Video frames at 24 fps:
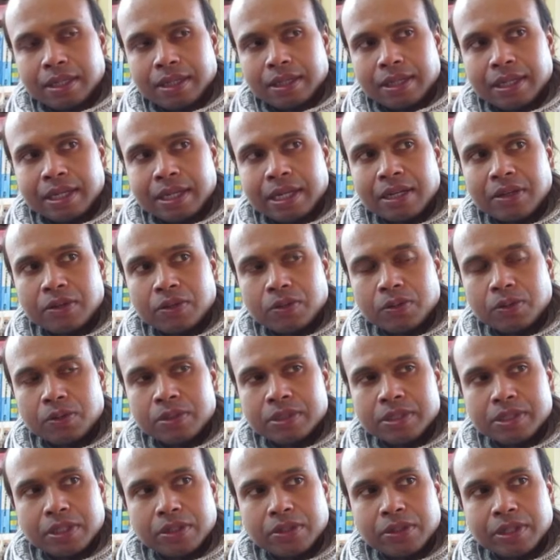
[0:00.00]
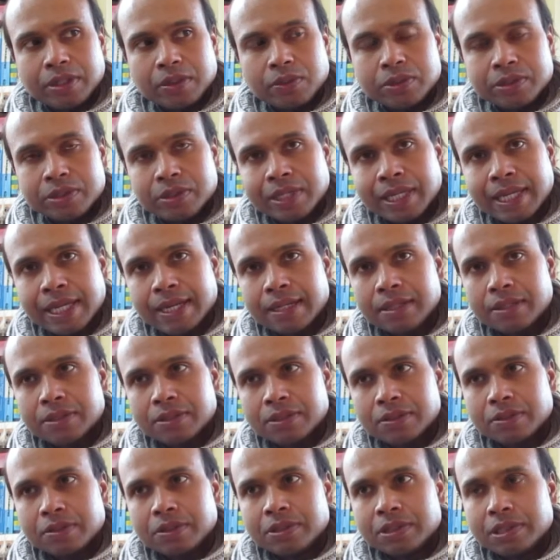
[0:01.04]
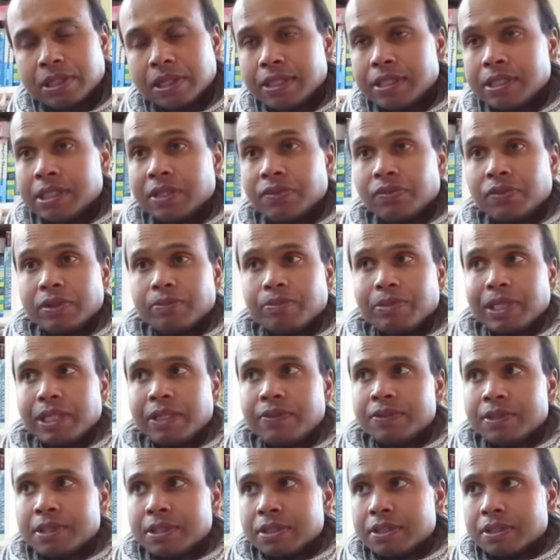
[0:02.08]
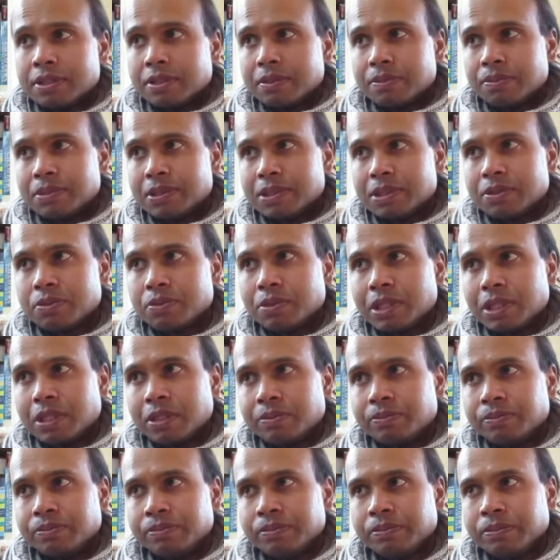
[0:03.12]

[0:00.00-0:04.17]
There can also you can also cancel scientific belief systems as well.